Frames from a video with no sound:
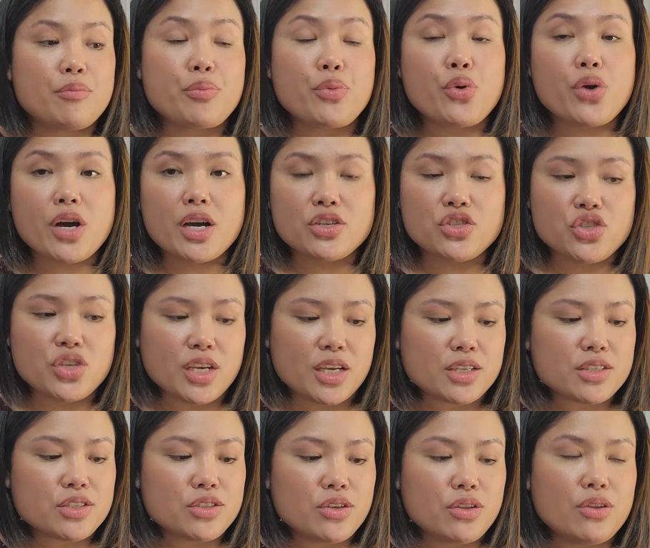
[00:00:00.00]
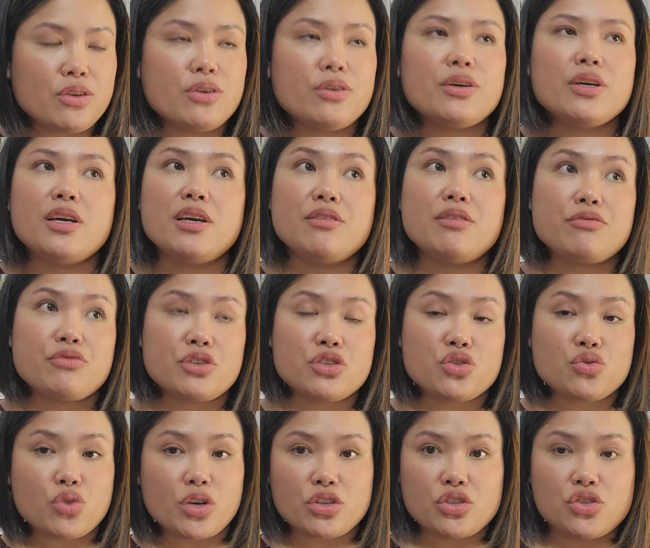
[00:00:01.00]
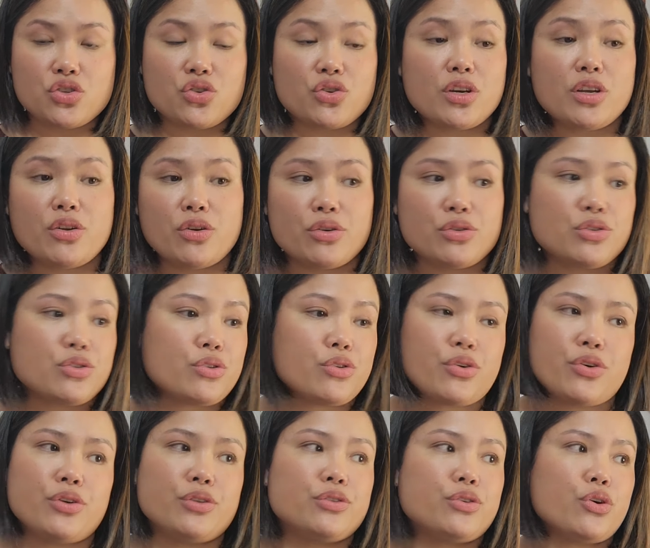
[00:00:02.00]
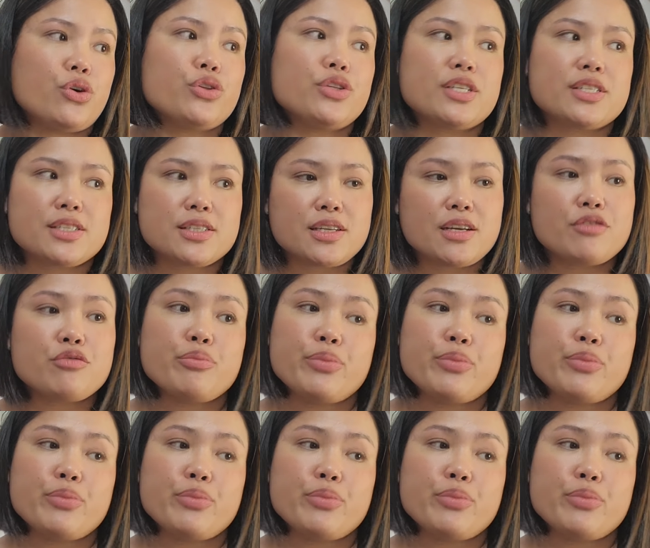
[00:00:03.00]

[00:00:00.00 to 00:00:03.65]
projects, infrastructure and all so-called all that stuff.